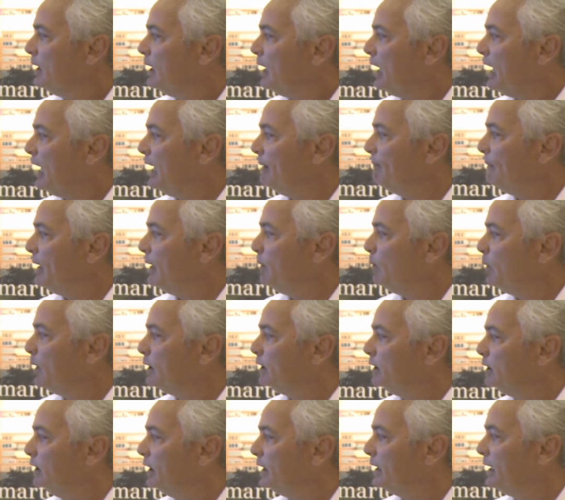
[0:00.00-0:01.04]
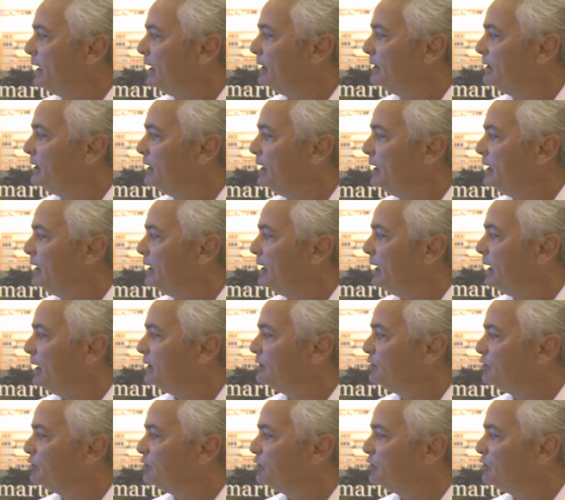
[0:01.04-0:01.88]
I may want to look at the